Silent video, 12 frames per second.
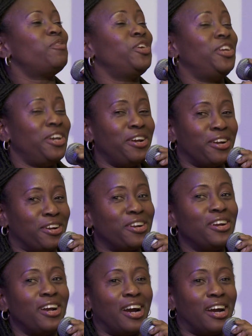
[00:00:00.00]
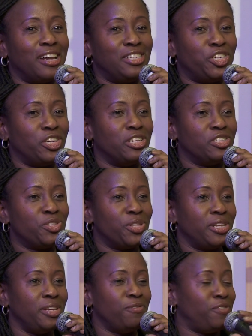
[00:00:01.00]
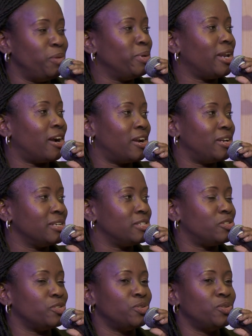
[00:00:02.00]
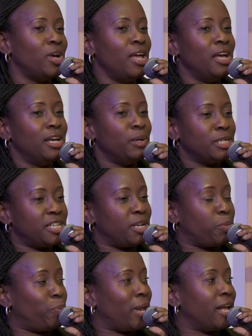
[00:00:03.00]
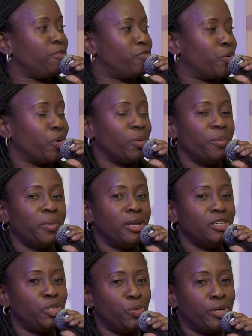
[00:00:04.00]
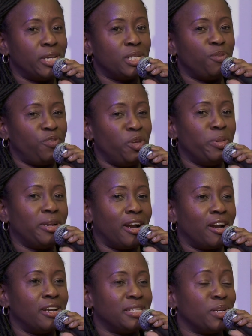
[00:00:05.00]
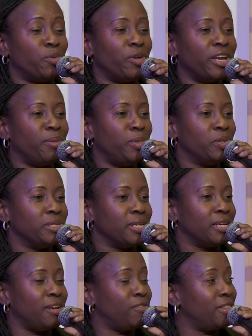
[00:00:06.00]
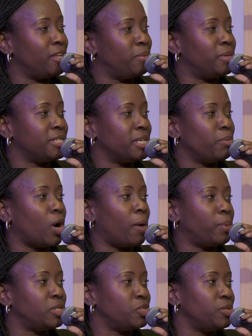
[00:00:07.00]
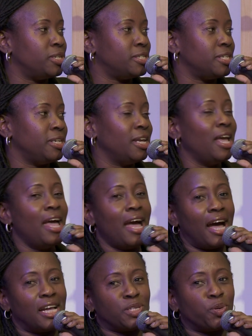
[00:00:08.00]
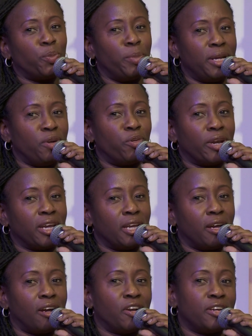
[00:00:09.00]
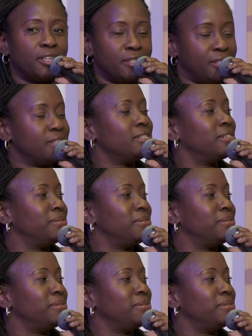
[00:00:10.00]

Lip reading: every year I change the female artists to set a platform and showcase female artists in reggae music, giving them the same opportunity as our male reggae artists.